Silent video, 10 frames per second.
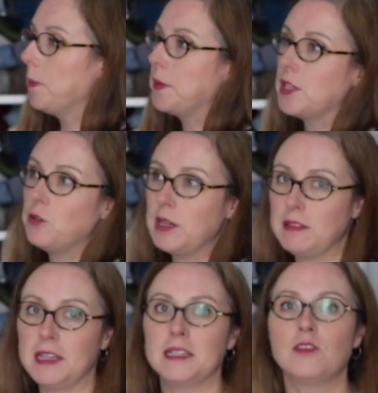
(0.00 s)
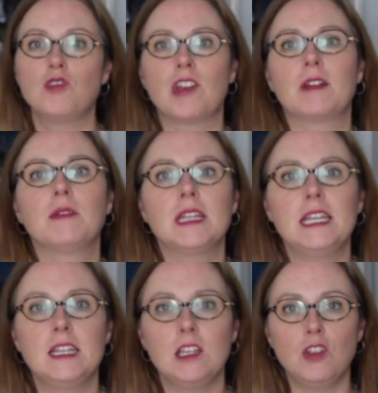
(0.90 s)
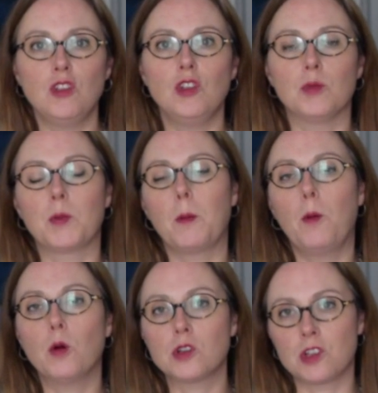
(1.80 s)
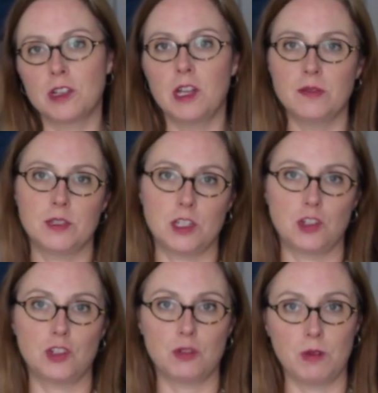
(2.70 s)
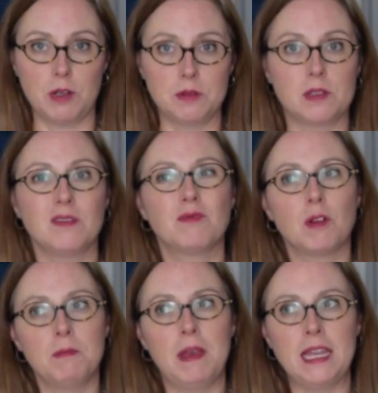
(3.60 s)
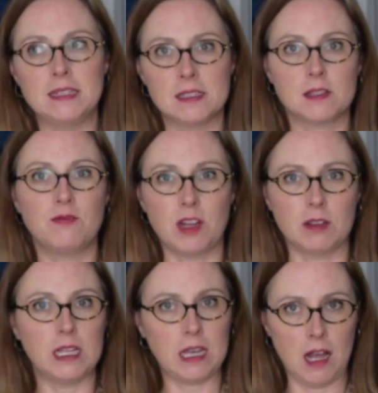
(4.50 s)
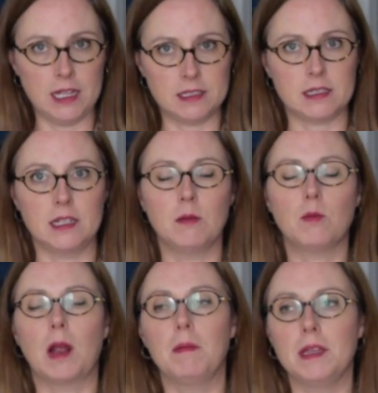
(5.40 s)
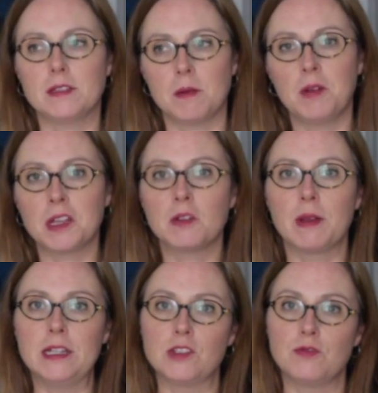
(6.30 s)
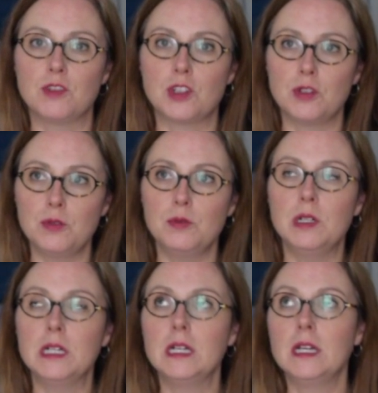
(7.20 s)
But the great thing is generally your proportion of stitches to rows remains fairly constant, probably somewhere in the range of 2